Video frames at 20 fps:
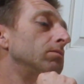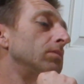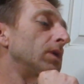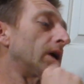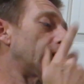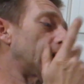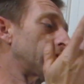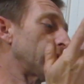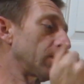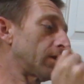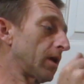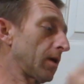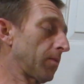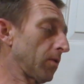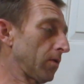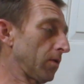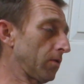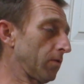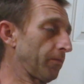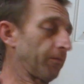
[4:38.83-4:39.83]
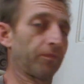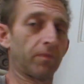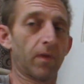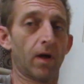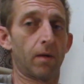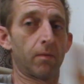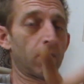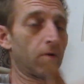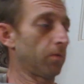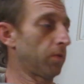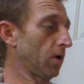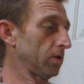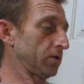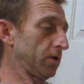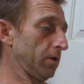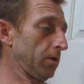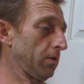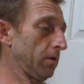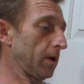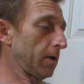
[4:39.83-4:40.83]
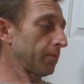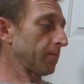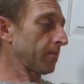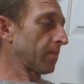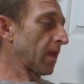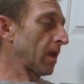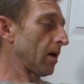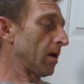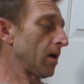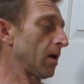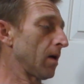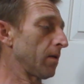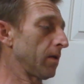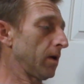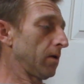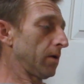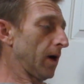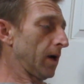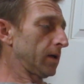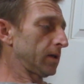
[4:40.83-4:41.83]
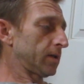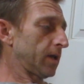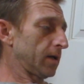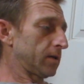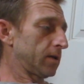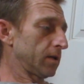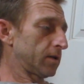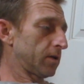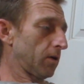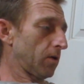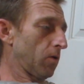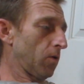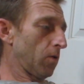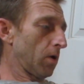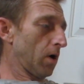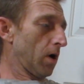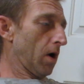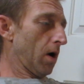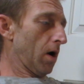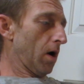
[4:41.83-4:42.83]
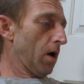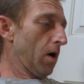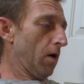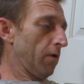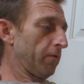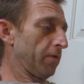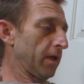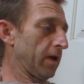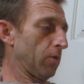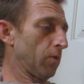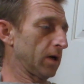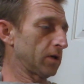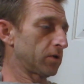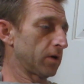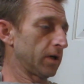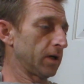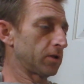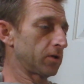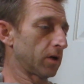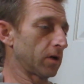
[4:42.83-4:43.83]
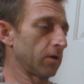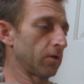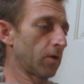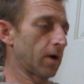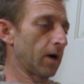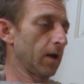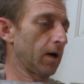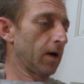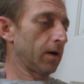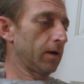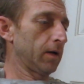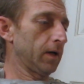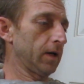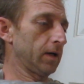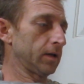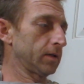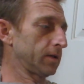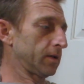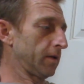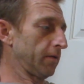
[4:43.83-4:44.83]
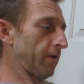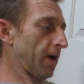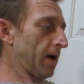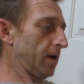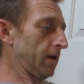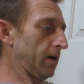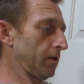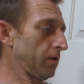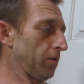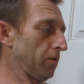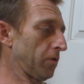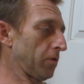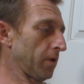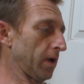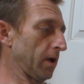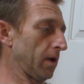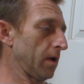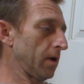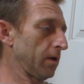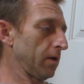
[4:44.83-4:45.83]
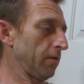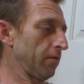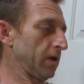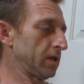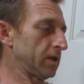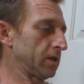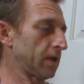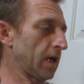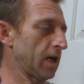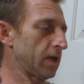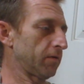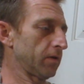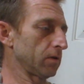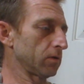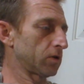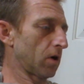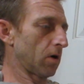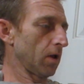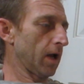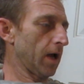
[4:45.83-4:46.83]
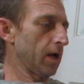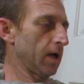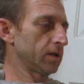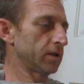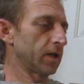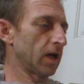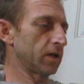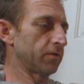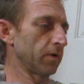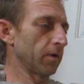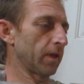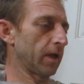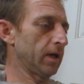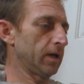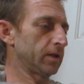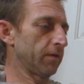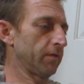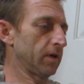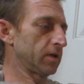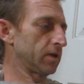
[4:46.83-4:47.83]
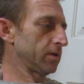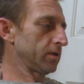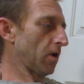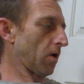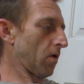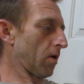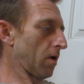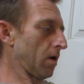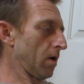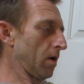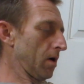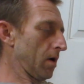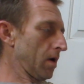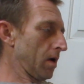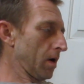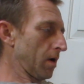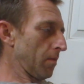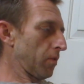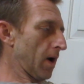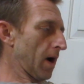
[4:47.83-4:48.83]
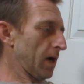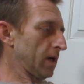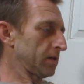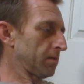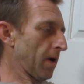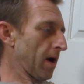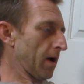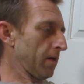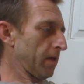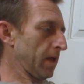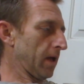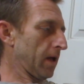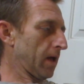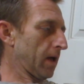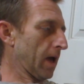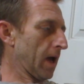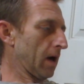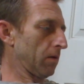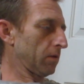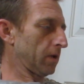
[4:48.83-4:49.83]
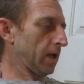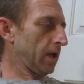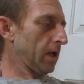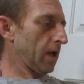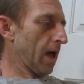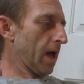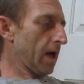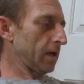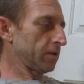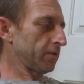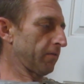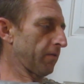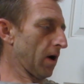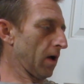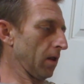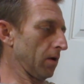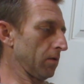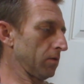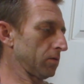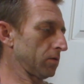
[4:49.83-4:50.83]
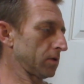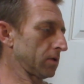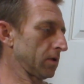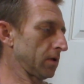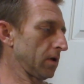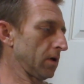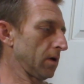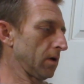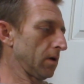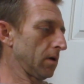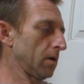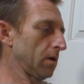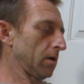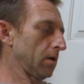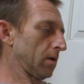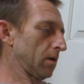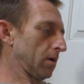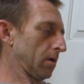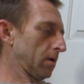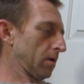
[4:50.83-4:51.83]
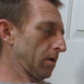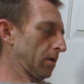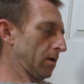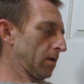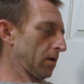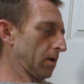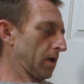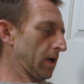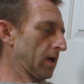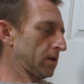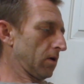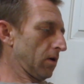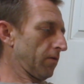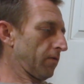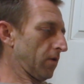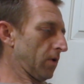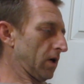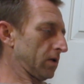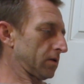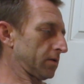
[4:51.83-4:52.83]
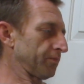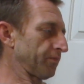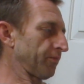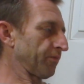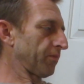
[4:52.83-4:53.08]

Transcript: I'd have to look that up on Google. I'm not going to pause you to do that. The United States District Court of the Western District of North Carolina is divided into 3 divisions: Asheville, Charlotte, and Statesville. These divisions are comprised by the county as follows. Okay, that's all for us.